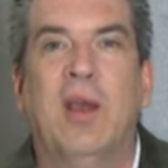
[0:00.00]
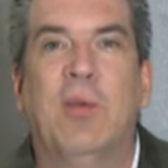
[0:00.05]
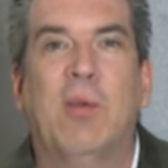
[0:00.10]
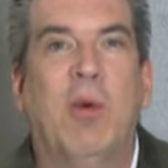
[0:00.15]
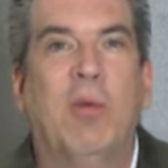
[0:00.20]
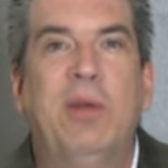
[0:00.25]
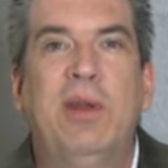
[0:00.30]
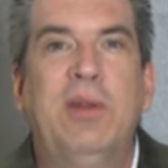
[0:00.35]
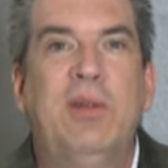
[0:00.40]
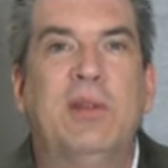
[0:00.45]

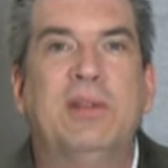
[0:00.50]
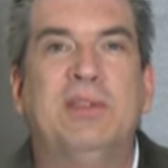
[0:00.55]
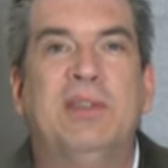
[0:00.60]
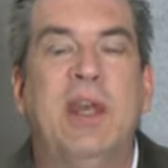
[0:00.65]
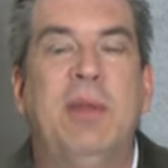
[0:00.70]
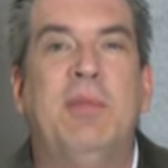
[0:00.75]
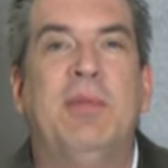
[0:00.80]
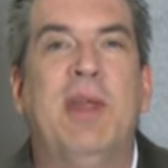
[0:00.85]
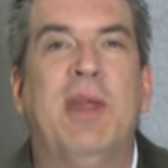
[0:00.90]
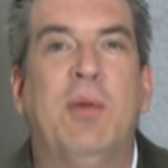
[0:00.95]
Well, we do the
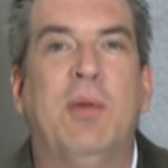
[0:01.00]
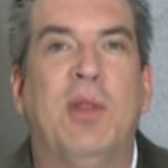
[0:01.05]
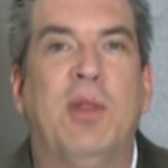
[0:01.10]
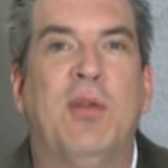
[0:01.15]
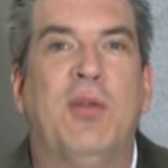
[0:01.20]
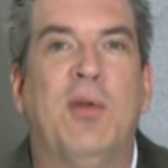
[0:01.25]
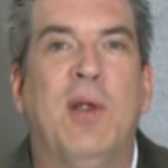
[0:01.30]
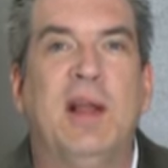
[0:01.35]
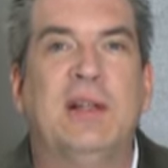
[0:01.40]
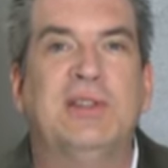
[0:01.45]
same thing with a
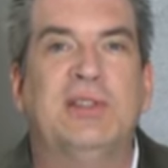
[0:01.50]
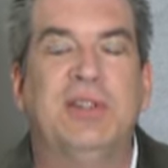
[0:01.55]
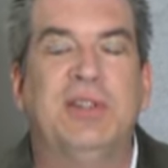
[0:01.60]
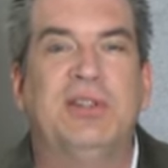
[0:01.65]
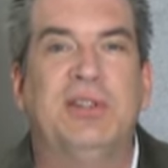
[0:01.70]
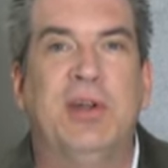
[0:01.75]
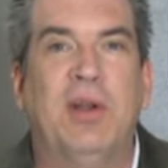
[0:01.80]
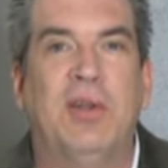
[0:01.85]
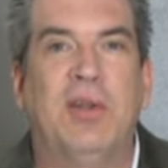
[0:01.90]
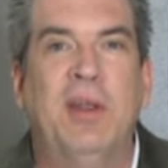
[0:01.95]

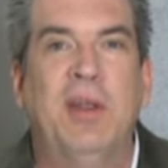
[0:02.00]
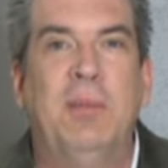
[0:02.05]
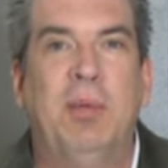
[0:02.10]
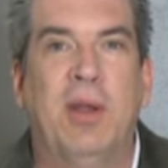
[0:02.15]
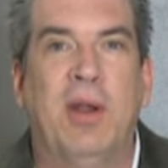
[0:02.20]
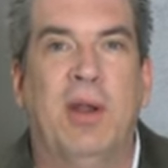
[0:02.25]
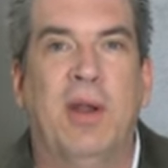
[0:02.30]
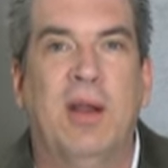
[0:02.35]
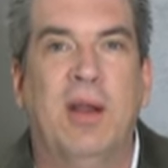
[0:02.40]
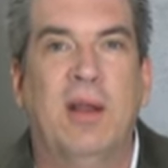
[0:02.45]
transitional
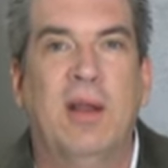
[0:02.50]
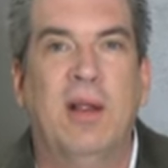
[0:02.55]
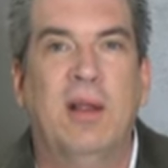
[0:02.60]
deepener.